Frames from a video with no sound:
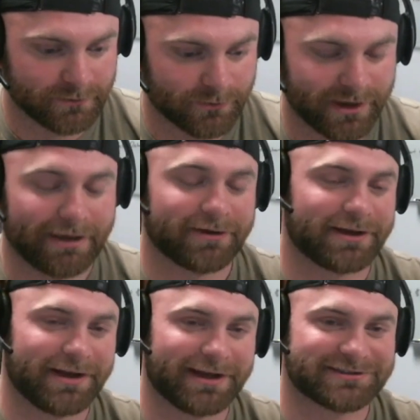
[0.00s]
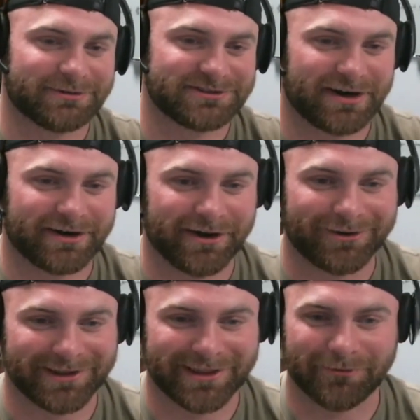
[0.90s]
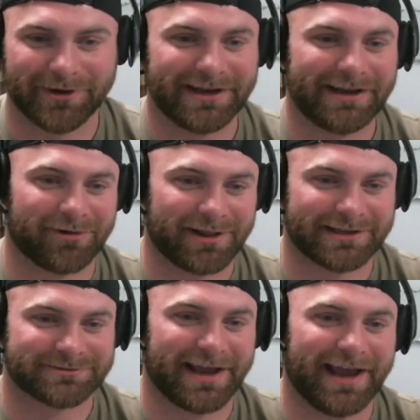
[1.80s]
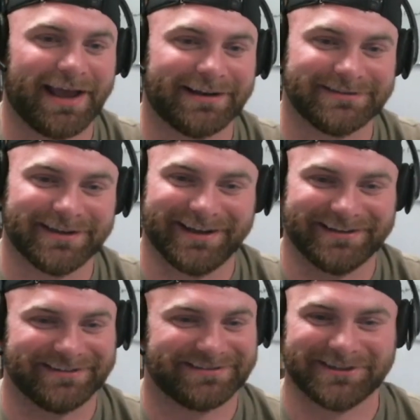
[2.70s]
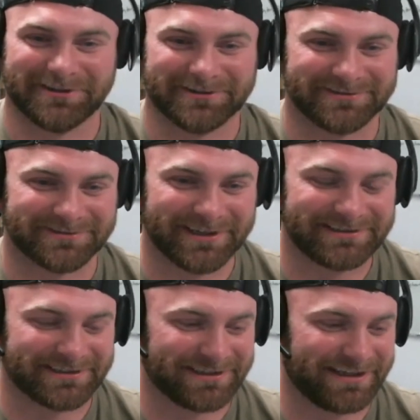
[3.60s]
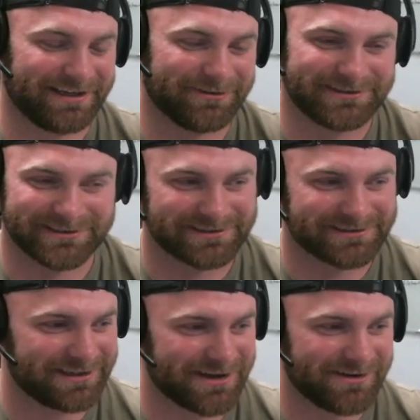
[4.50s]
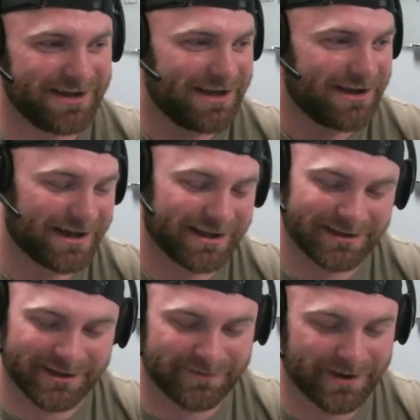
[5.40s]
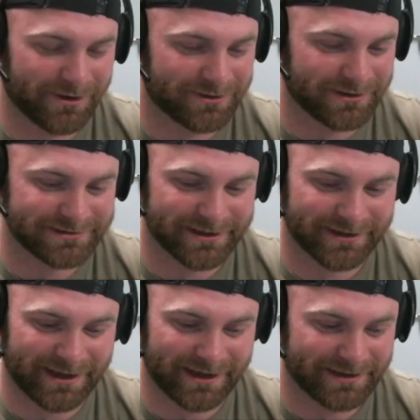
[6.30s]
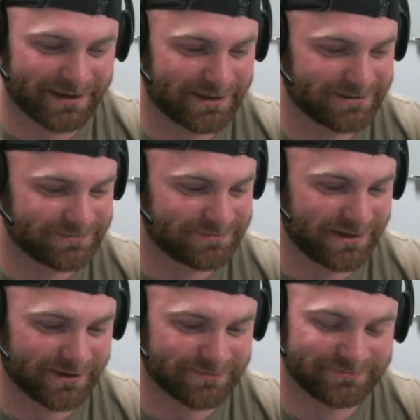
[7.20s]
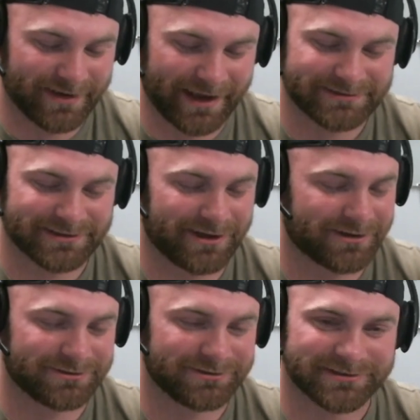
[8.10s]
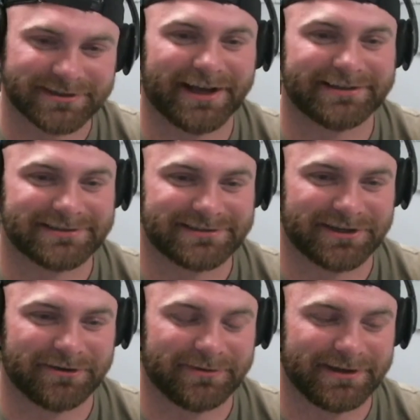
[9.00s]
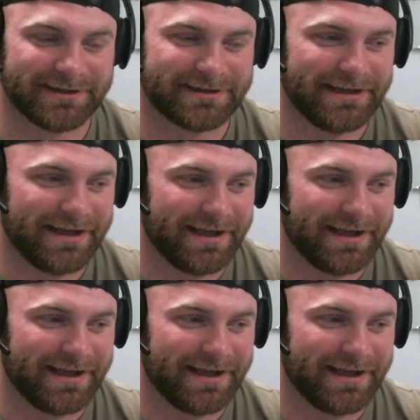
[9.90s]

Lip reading: we have a connection with Sharon Oakley that we didn't even realize we had till recently, which is, I love the Oakleys. They're like, aunts and uncles and cousins to me, and